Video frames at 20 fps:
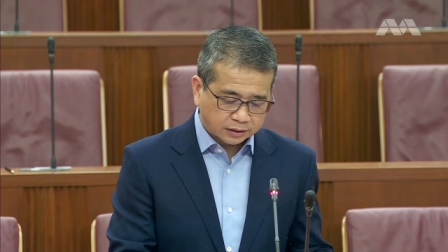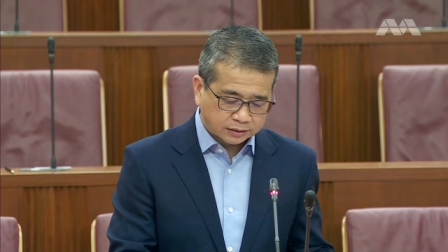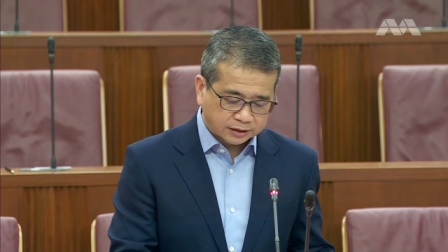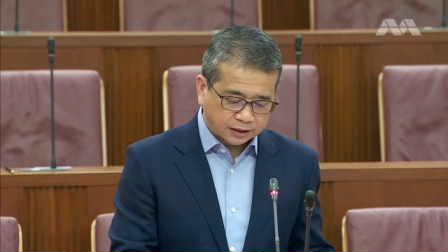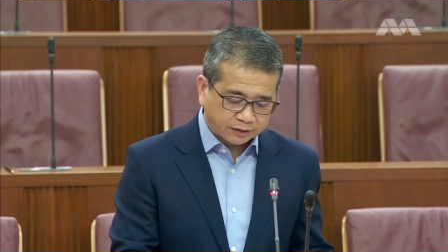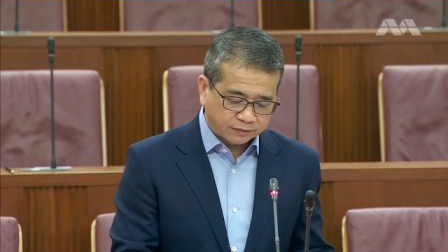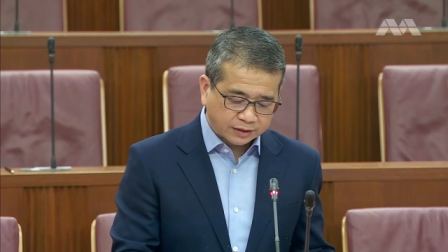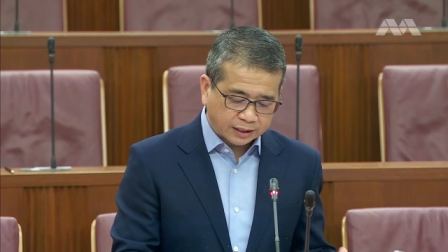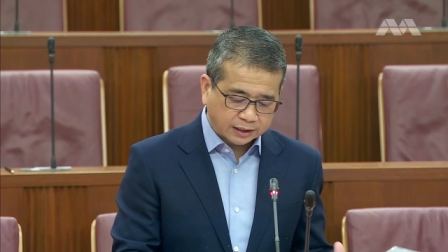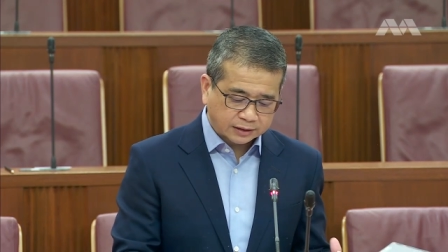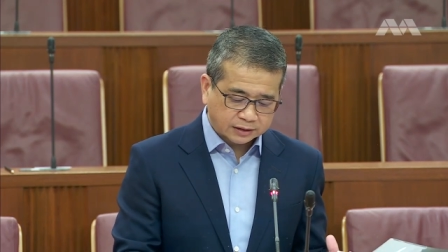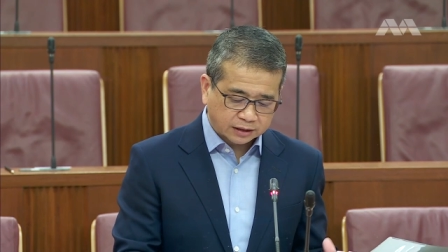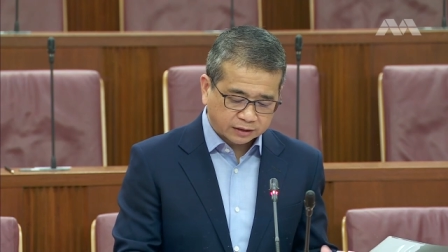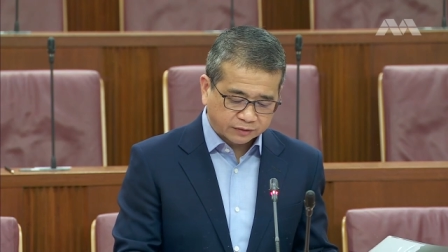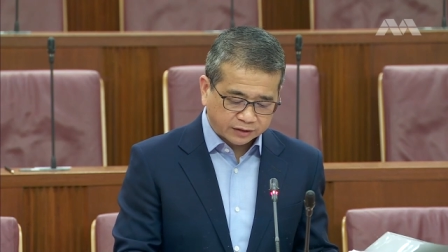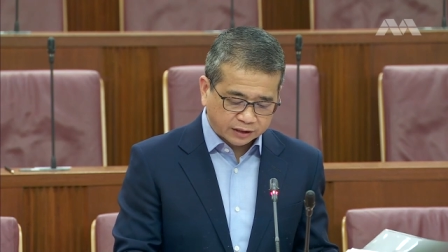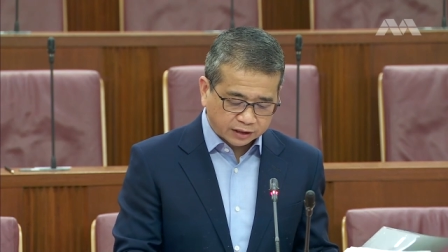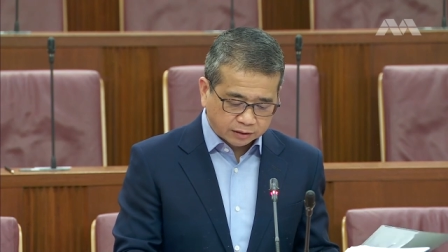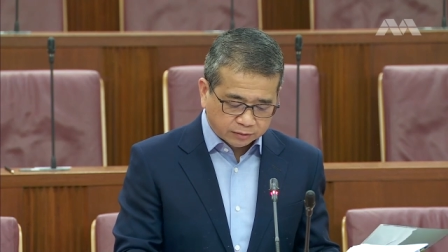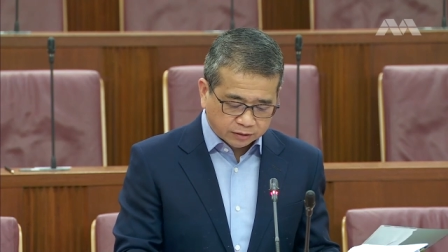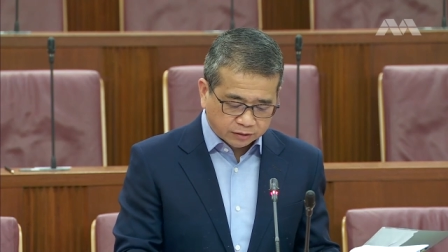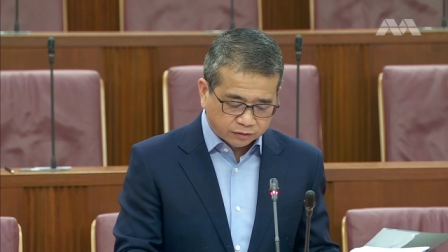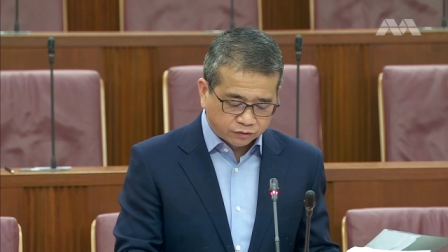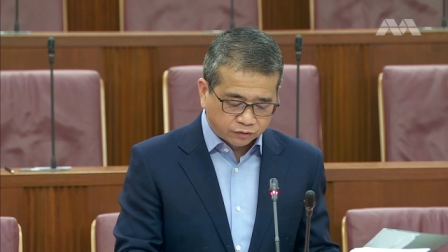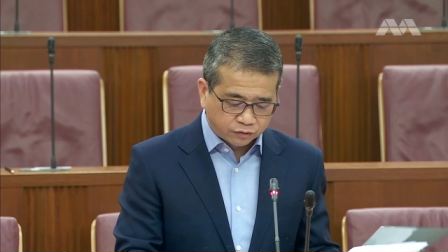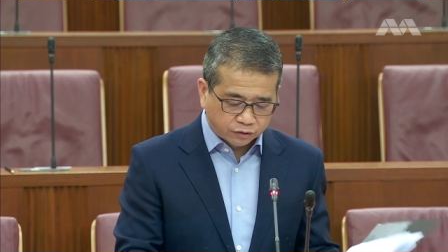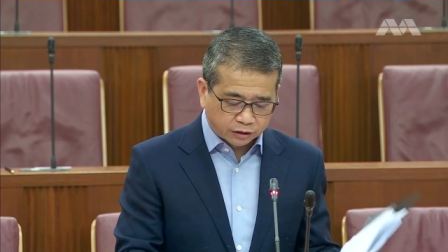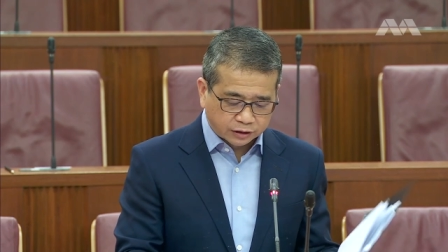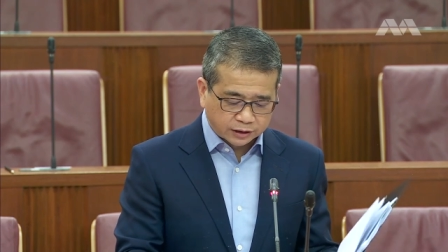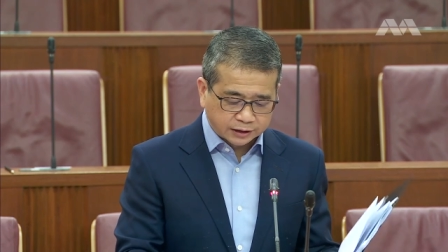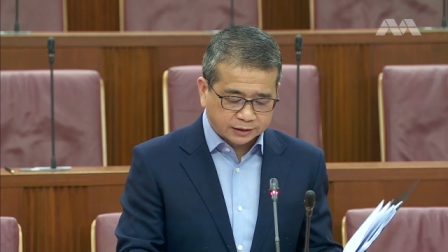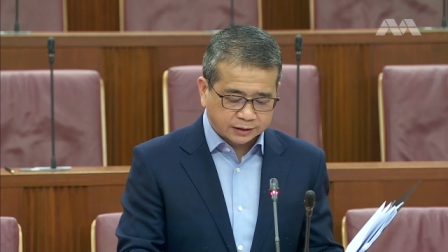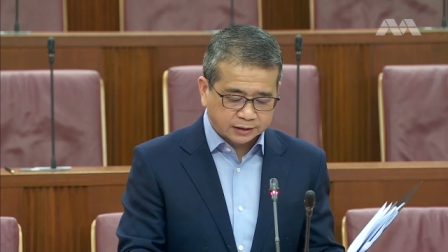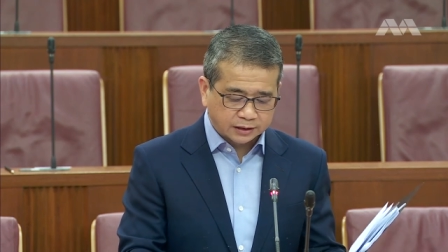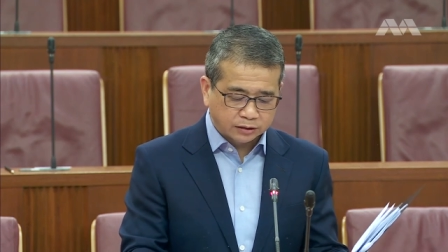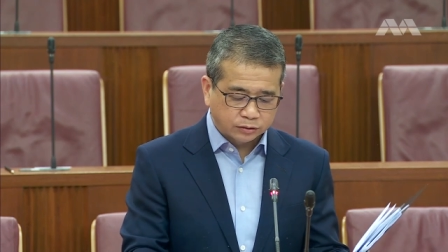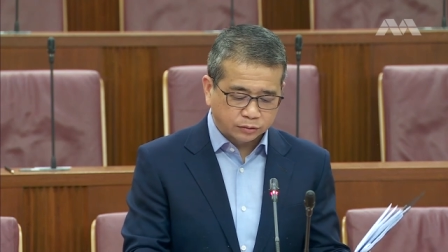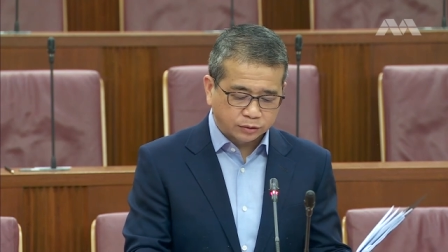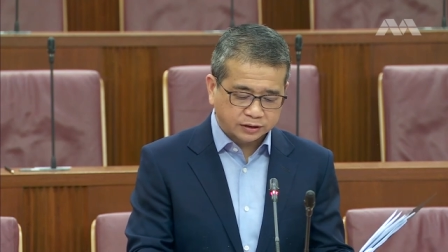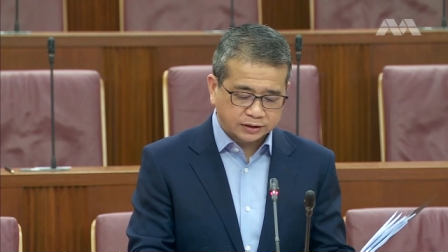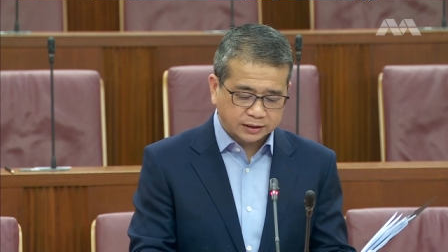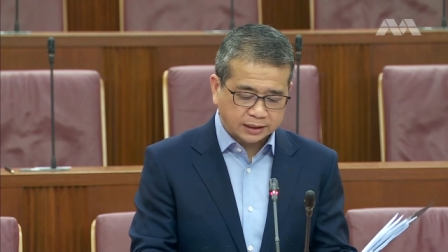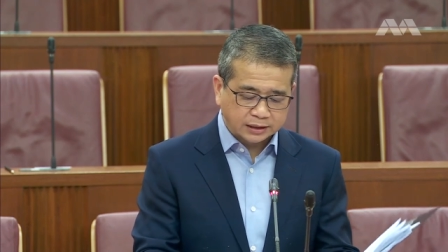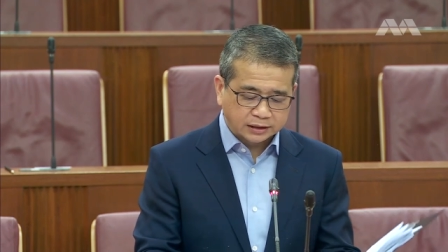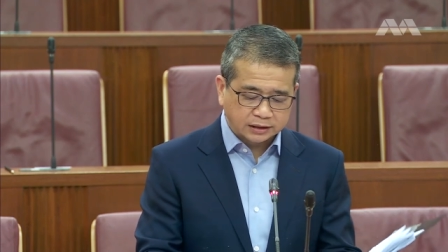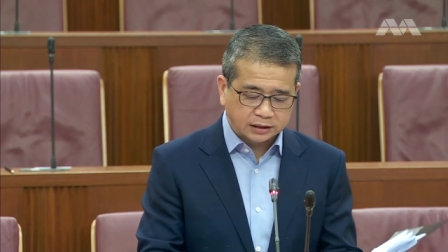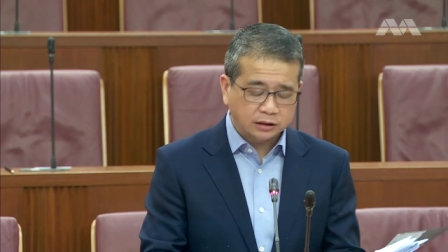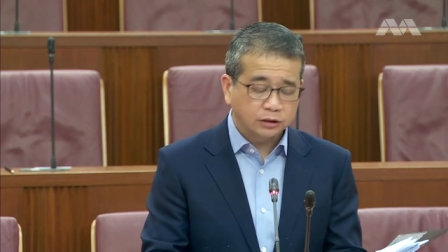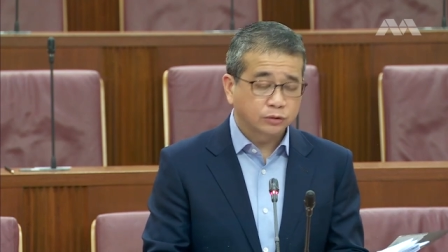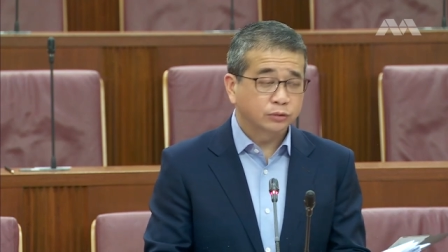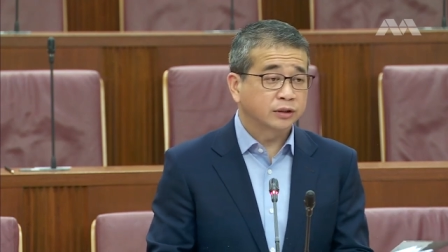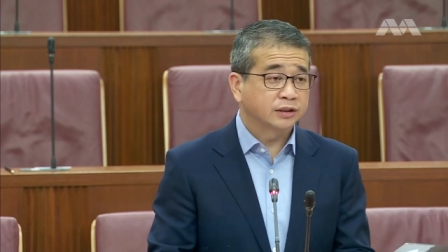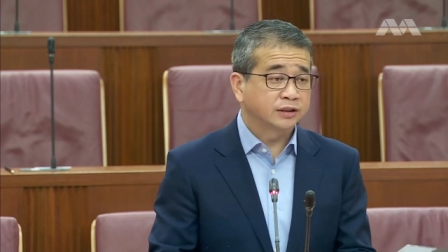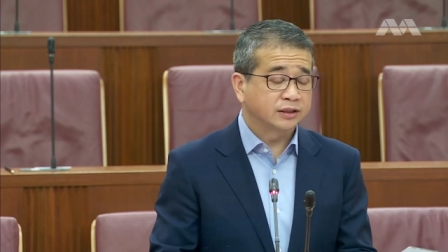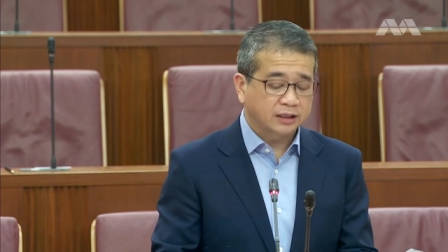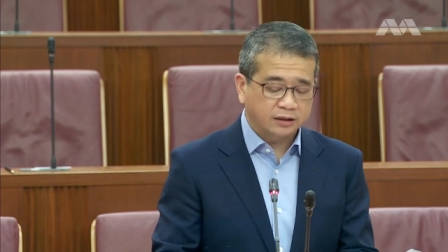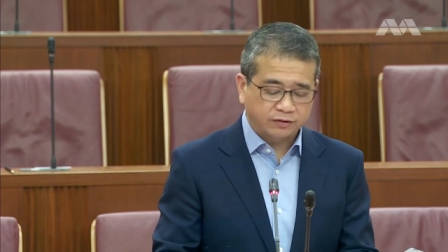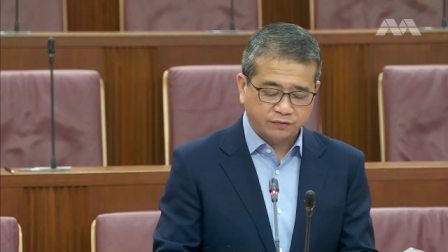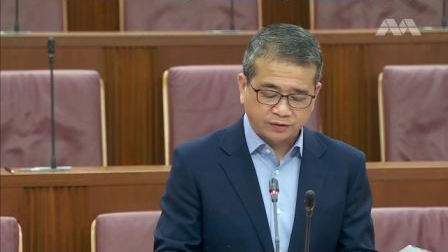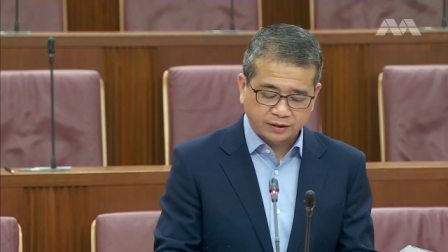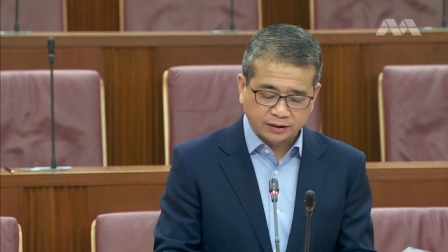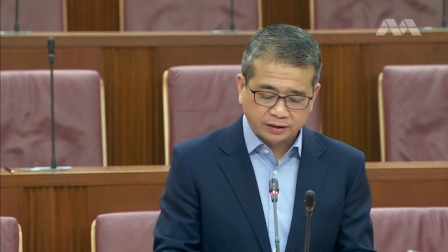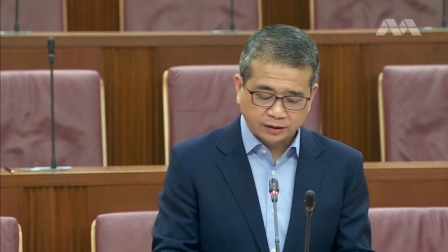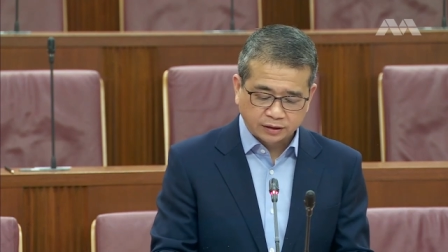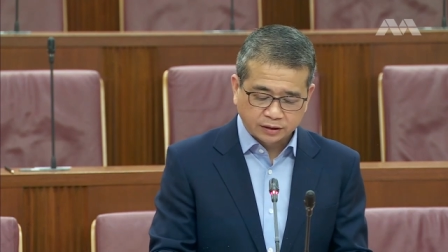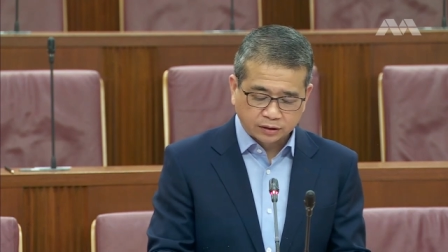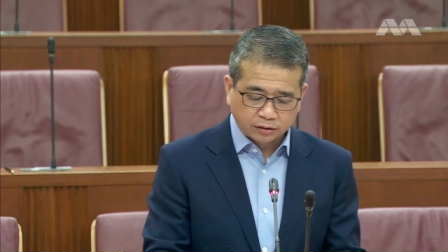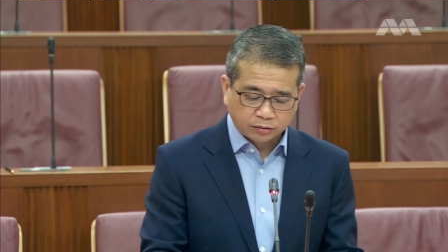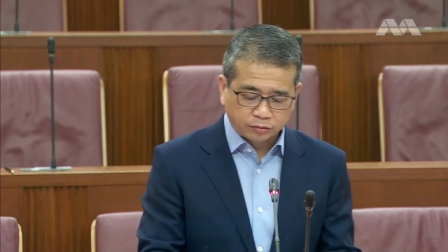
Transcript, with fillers: safeguards are available for a litigant who has entered into a CFA